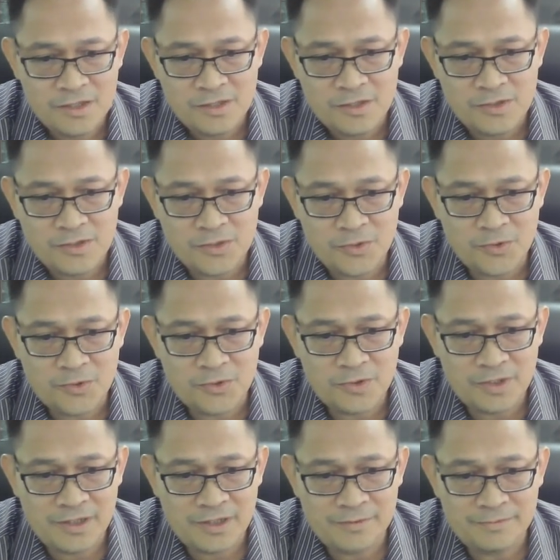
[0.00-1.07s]
So
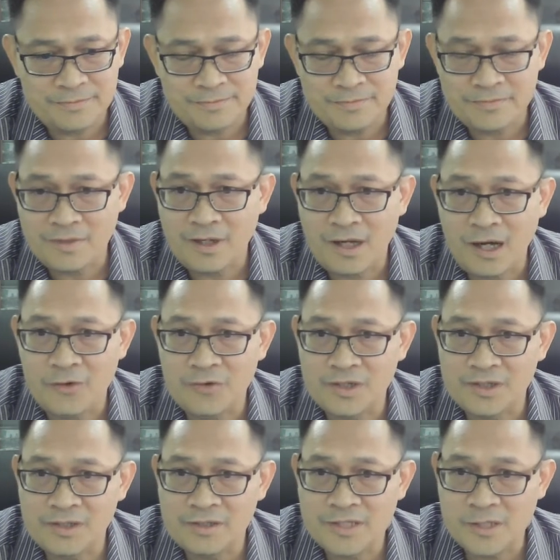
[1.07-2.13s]

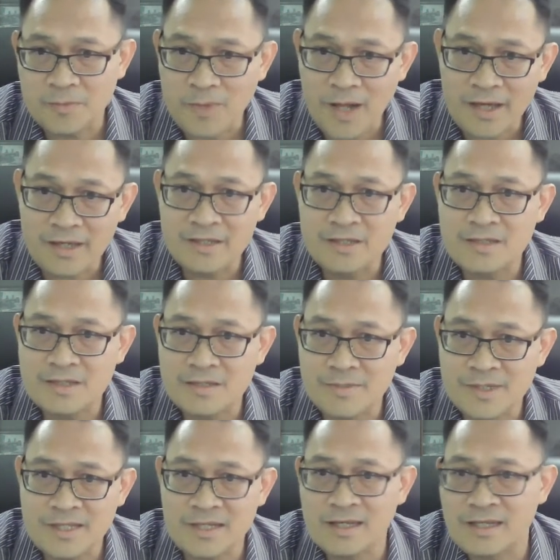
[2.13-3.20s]
our suppliers,
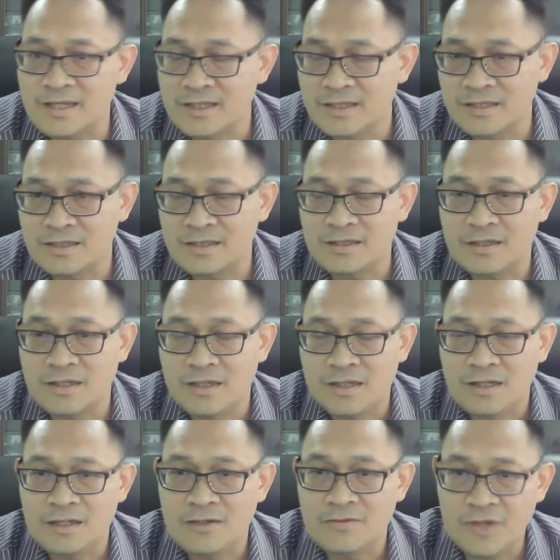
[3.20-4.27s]
basically the
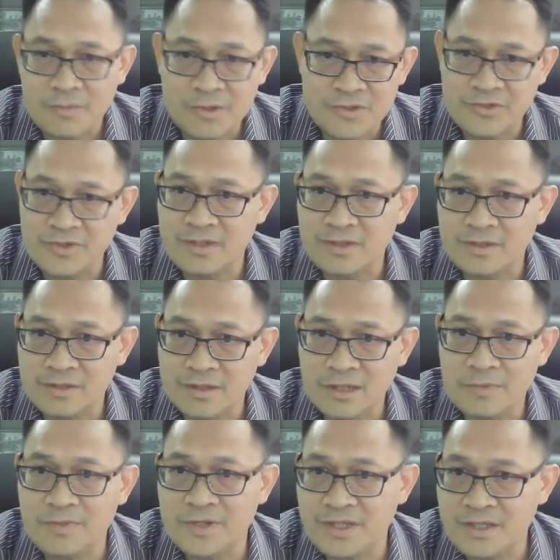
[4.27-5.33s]
pharmaceutical
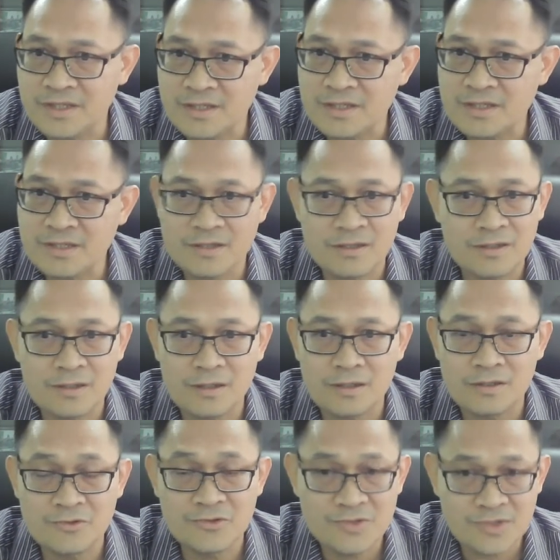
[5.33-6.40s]
companies,
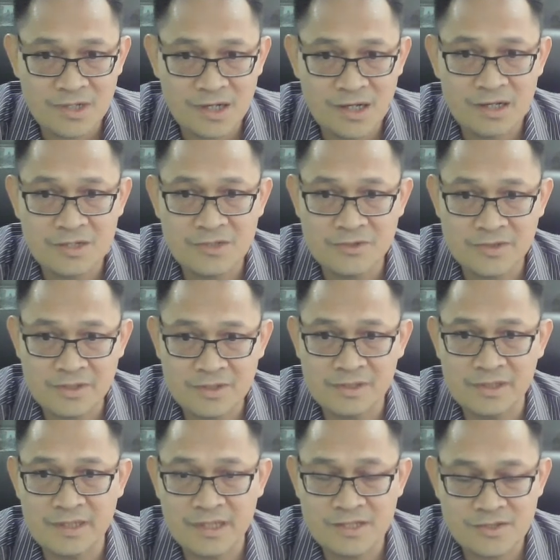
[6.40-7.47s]
nutraceutical
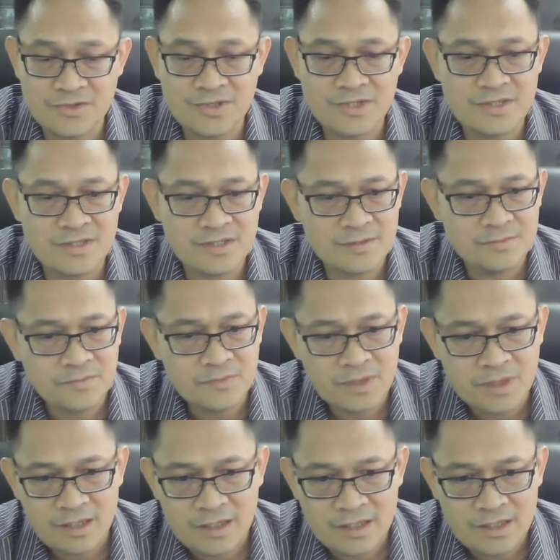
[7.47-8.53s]
industries,
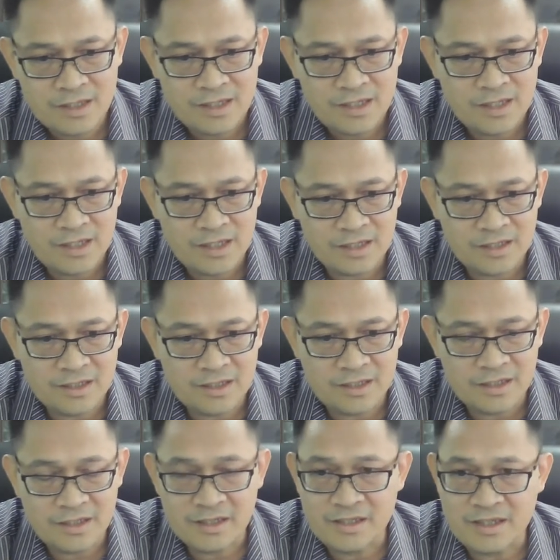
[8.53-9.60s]

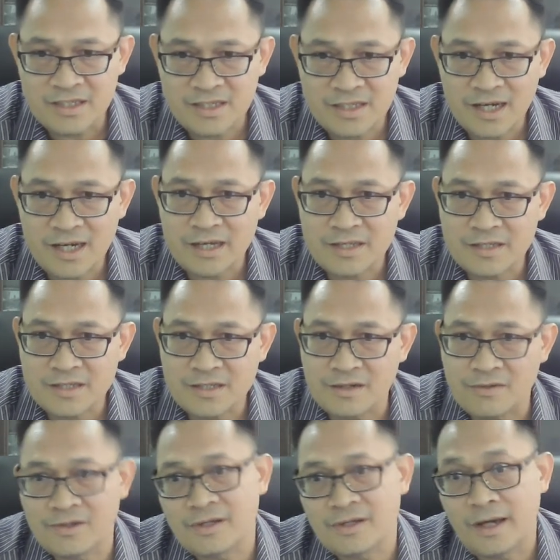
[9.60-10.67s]
these guys
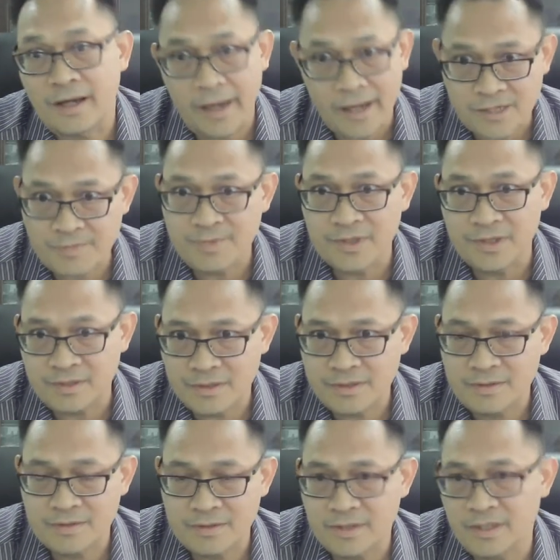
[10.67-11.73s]
are expert.
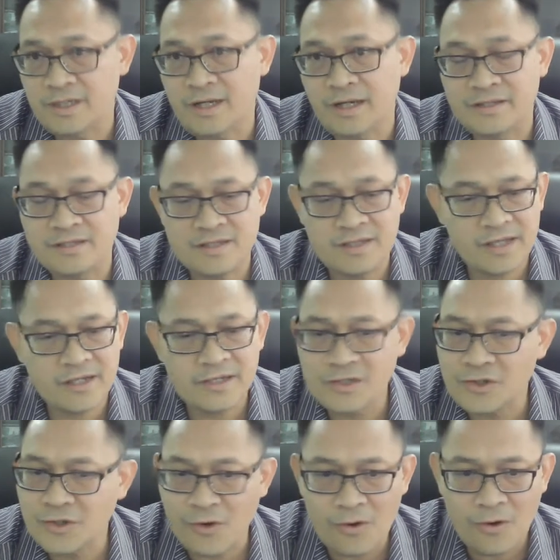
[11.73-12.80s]
They understand the
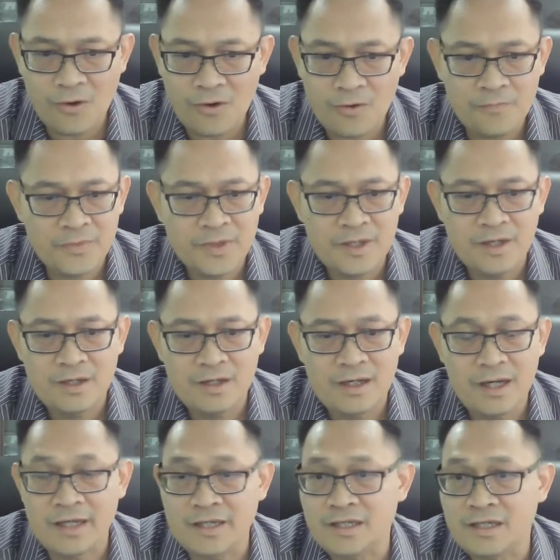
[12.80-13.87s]
core,
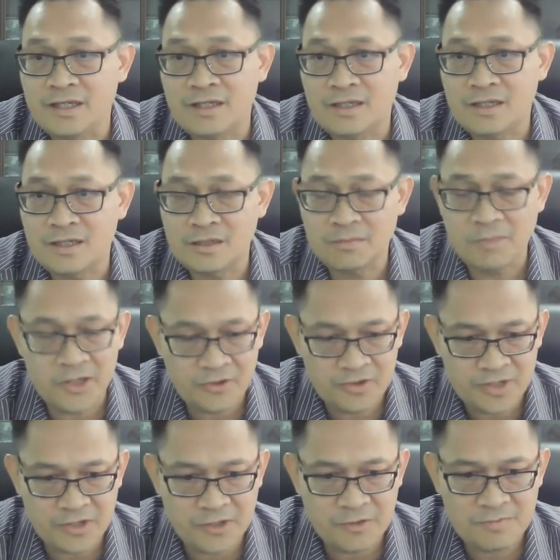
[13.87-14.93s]
i.e. the
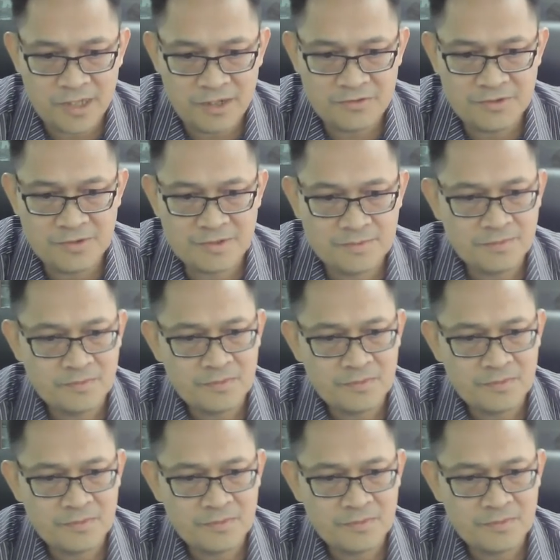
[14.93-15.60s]
bioactive compounds.